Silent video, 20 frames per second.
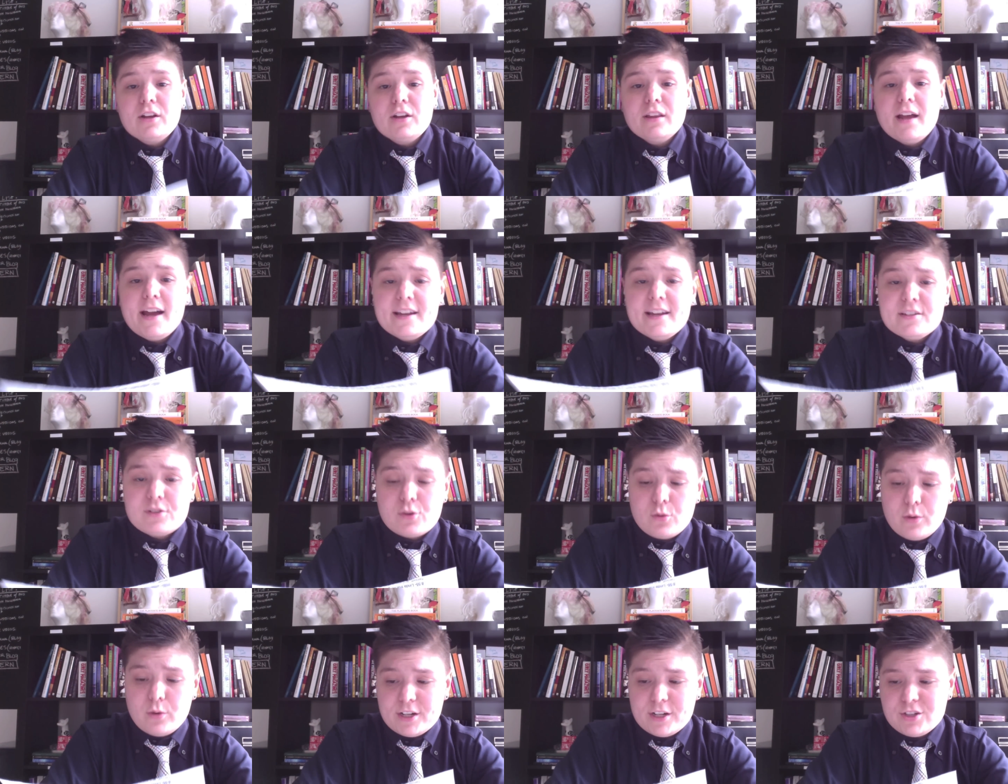Our
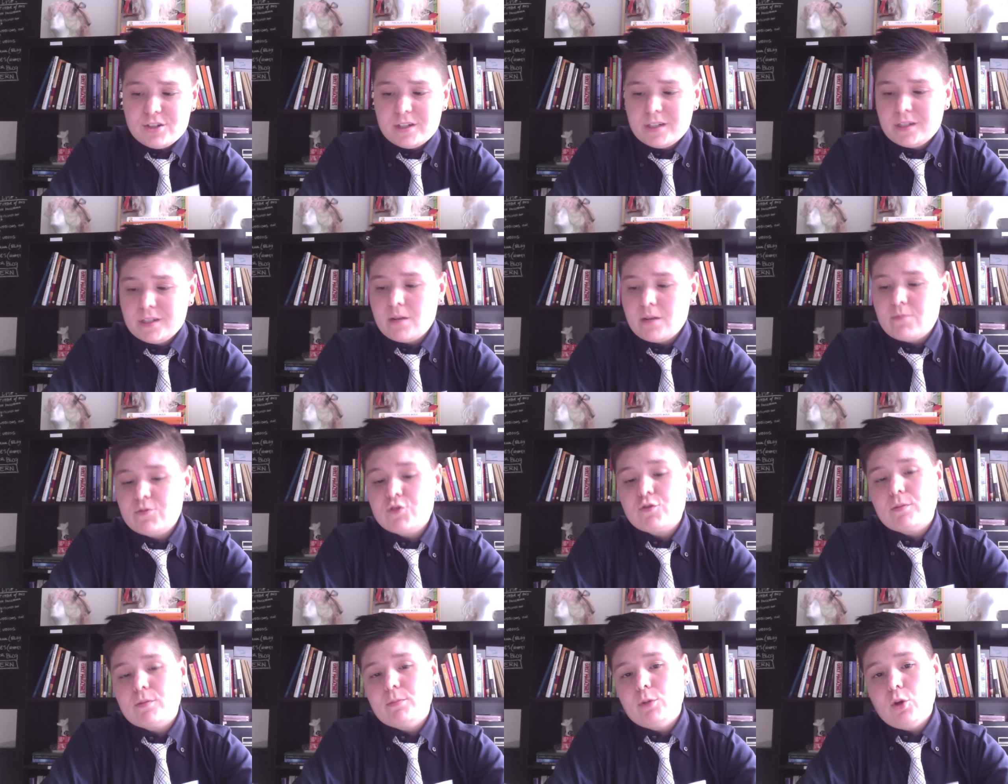last question
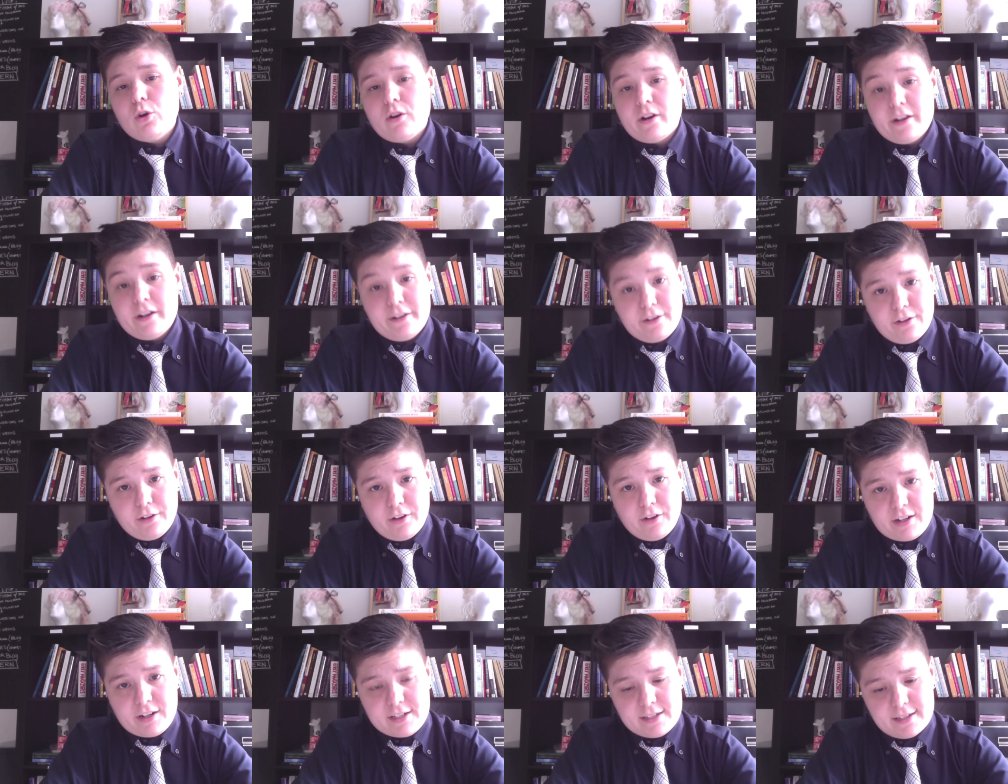comes from Laura in
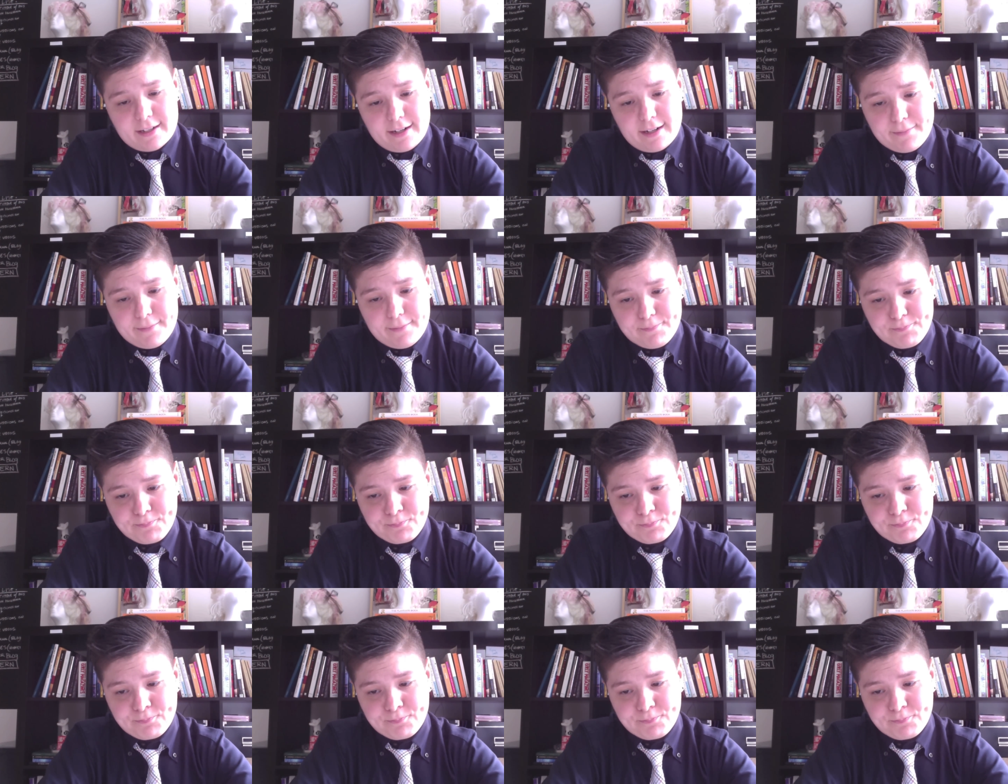New York City.